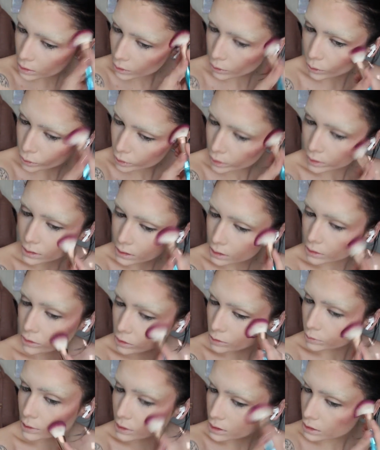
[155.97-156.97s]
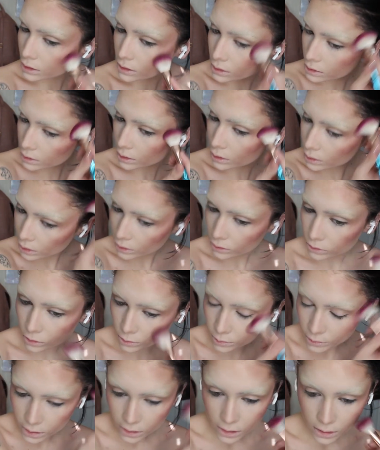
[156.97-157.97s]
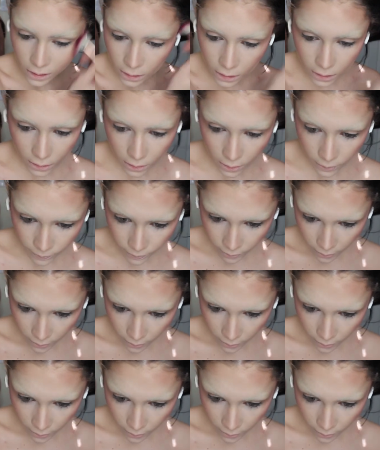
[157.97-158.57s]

or not into my skin, onto my skin